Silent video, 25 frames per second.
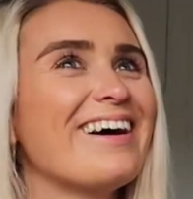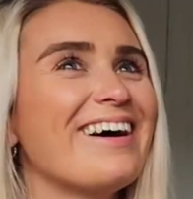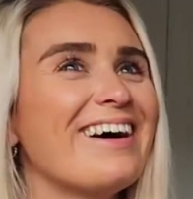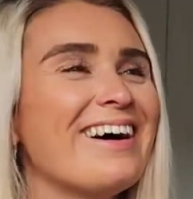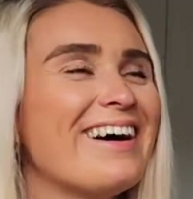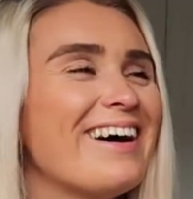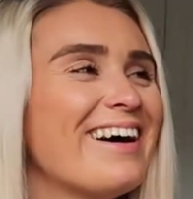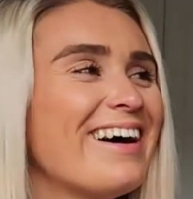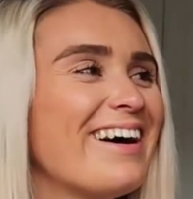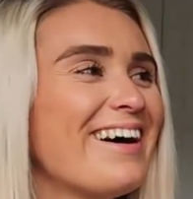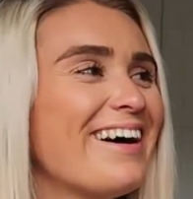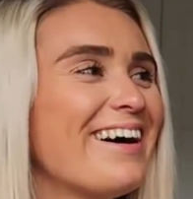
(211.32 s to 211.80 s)

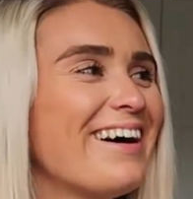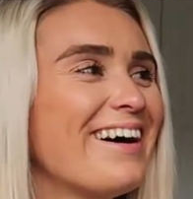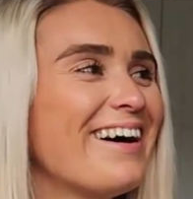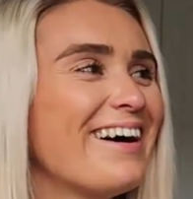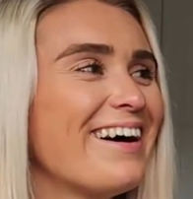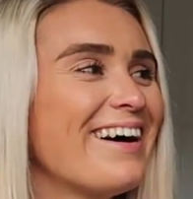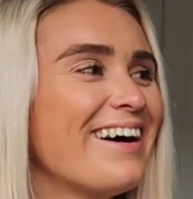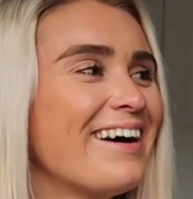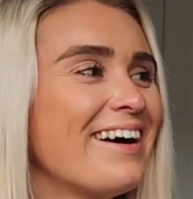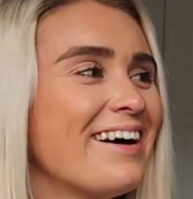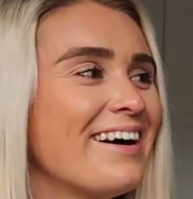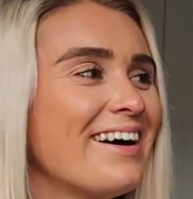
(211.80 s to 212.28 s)

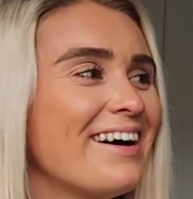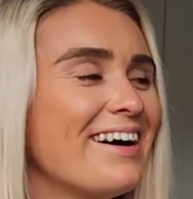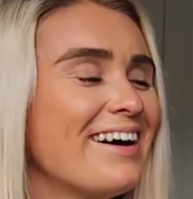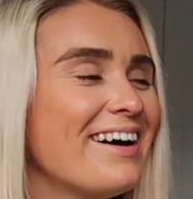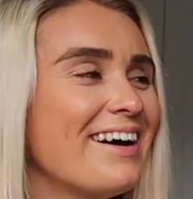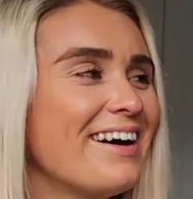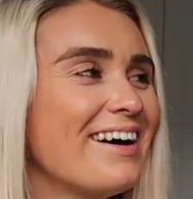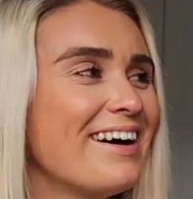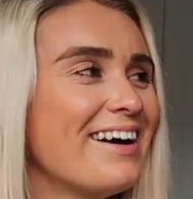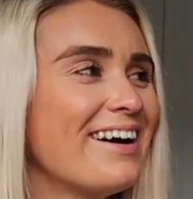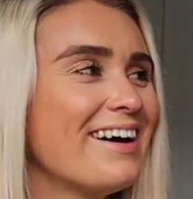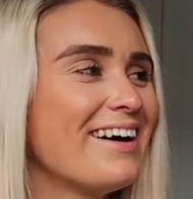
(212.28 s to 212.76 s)

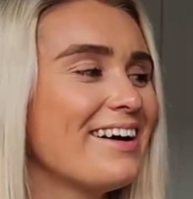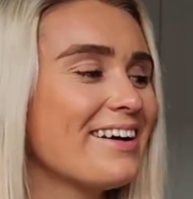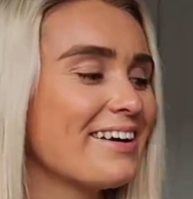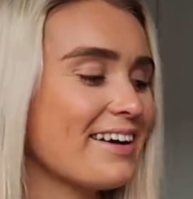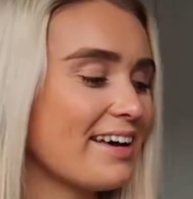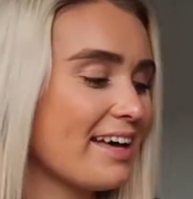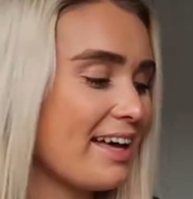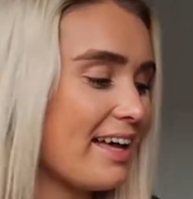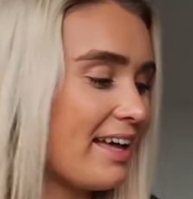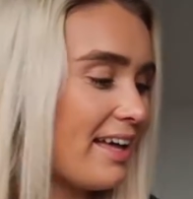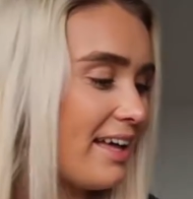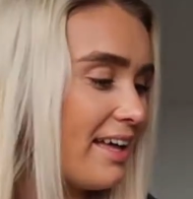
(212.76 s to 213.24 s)

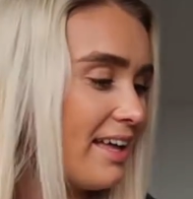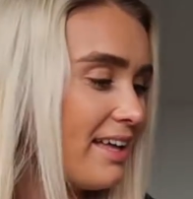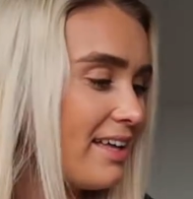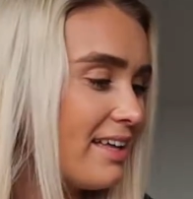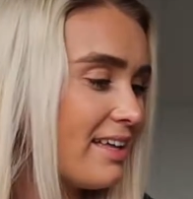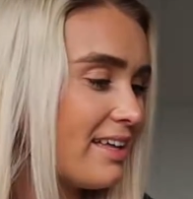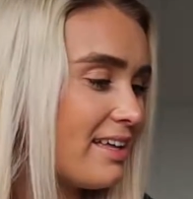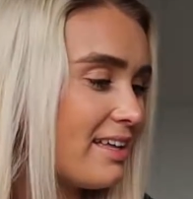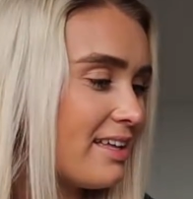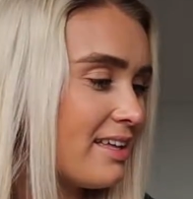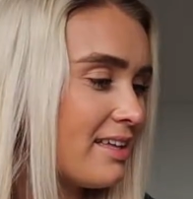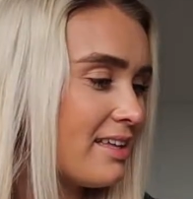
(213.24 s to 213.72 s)

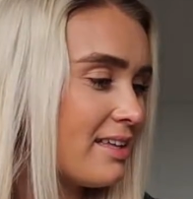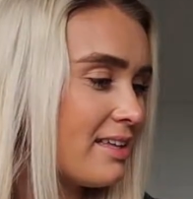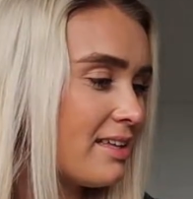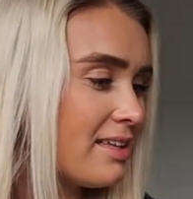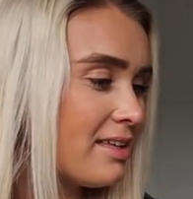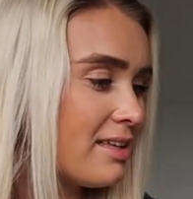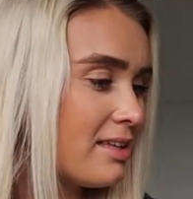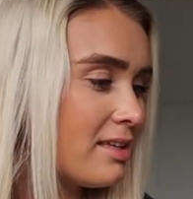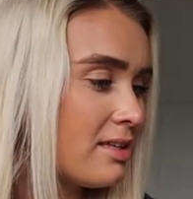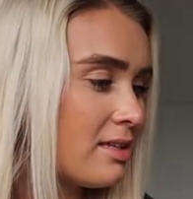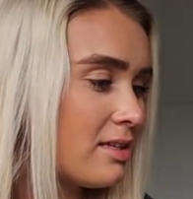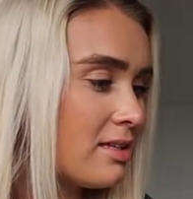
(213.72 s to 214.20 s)

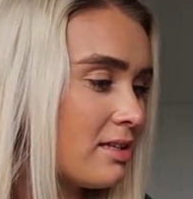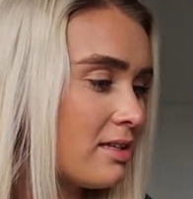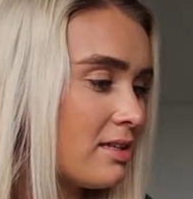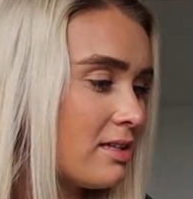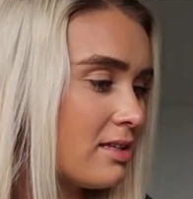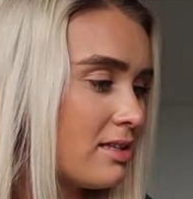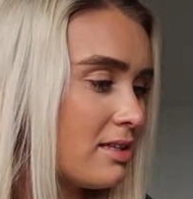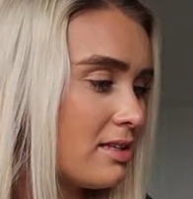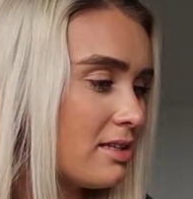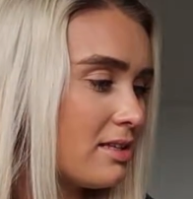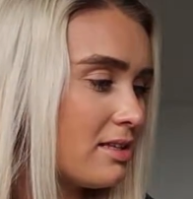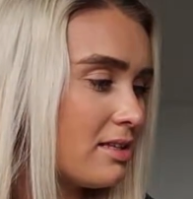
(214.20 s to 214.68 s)

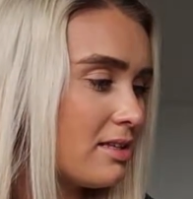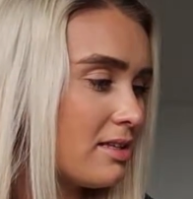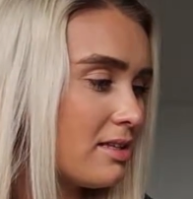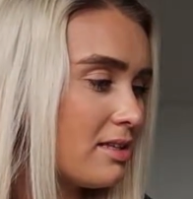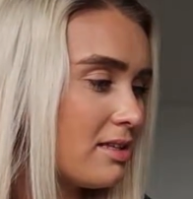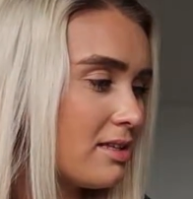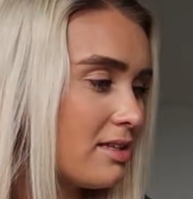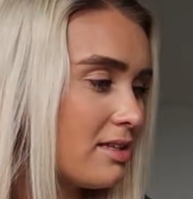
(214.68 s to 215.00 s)
No words are spoken by the person on screen.